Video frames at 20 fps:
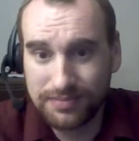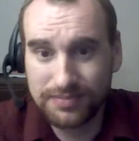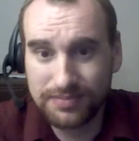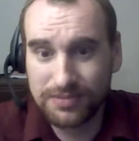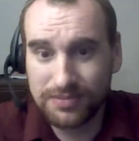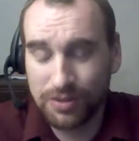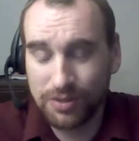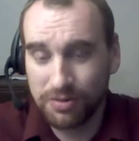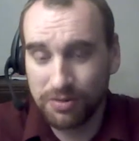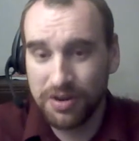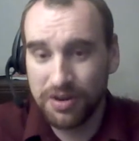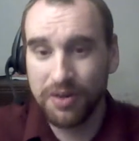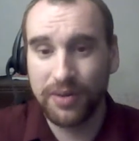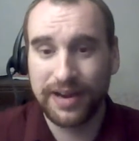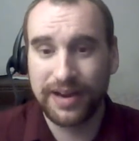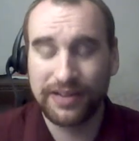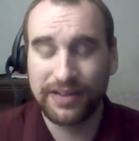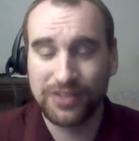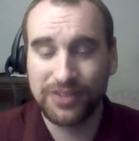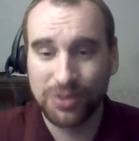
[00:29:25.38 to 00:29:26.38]
Don't know.
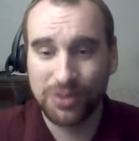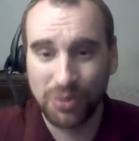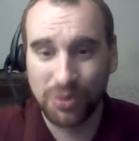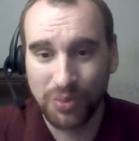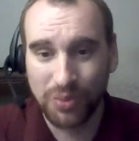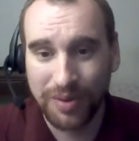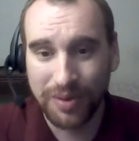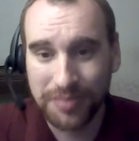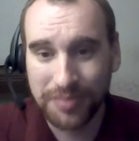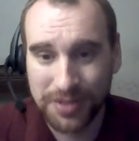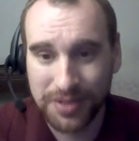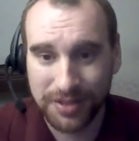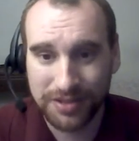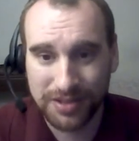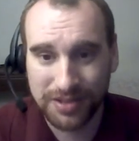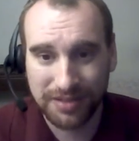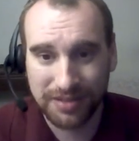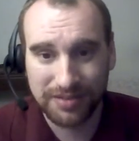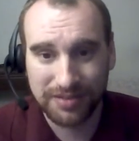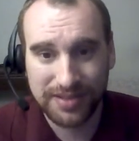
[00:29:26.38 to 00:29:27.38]
I'd have to do a web search
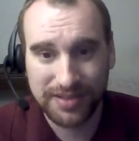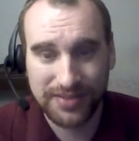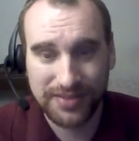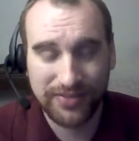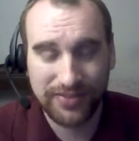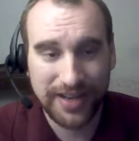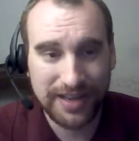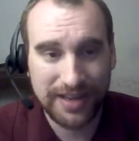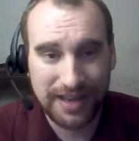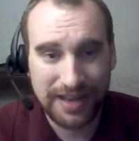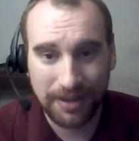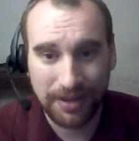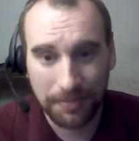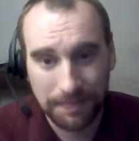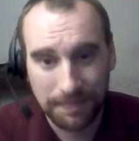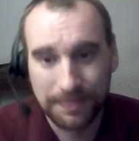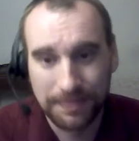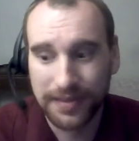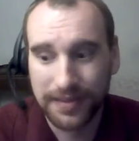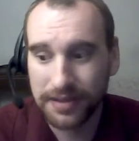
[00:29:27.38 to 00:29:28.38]
and find out.
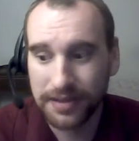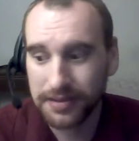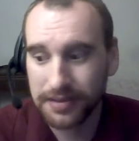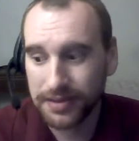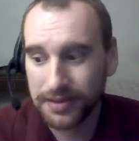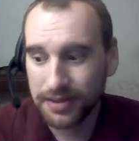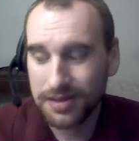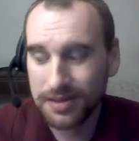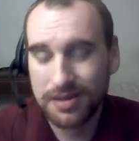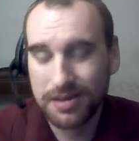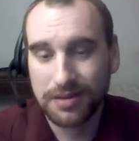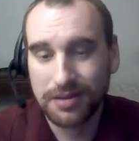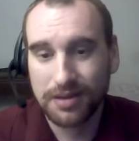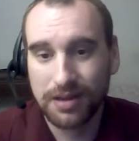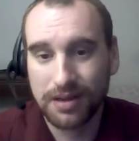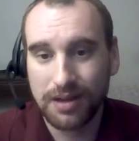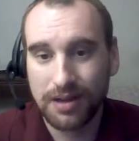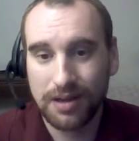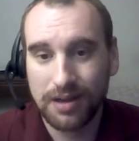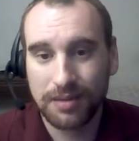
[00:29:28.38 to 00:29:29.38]

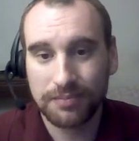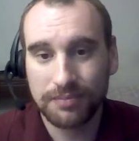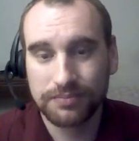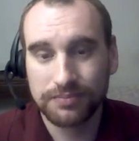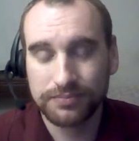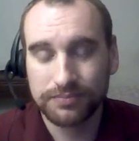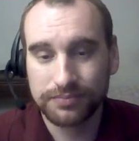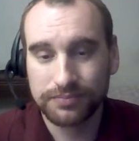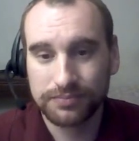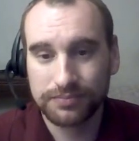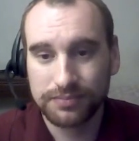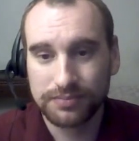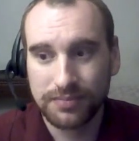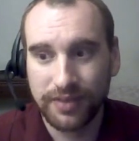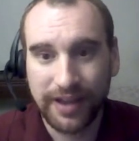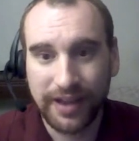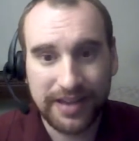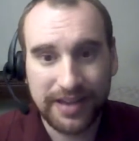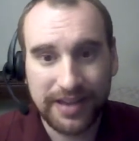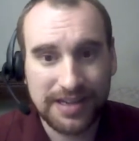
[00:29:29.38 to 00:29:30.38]

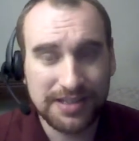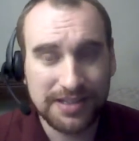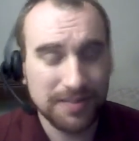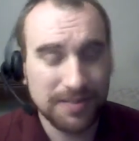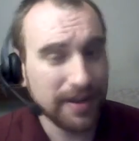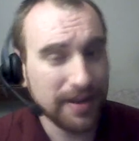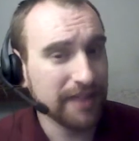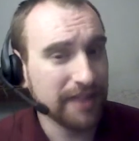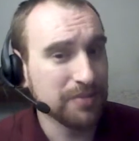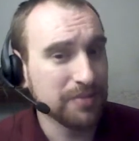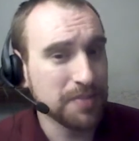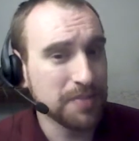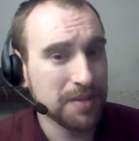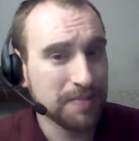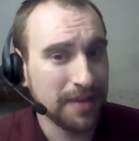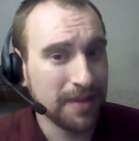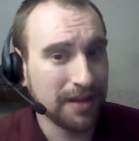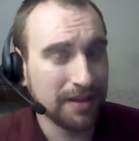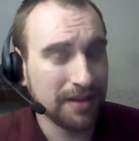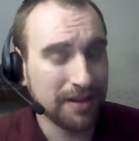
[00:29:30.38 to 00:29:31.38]
90s you might have a bit of
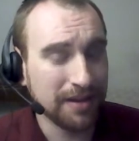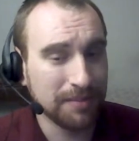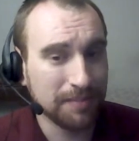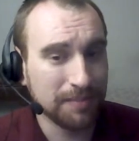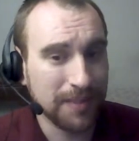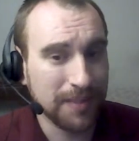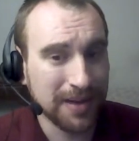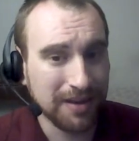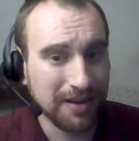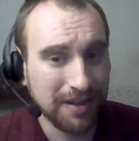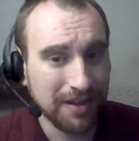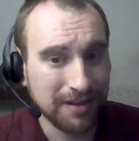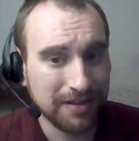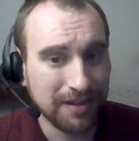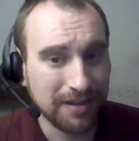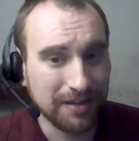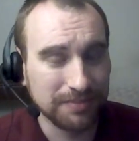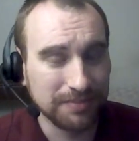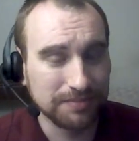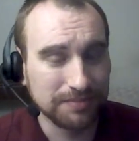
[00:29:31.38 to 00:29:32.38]
better luck
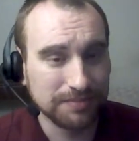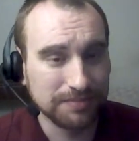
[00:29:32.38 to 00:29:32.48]
on.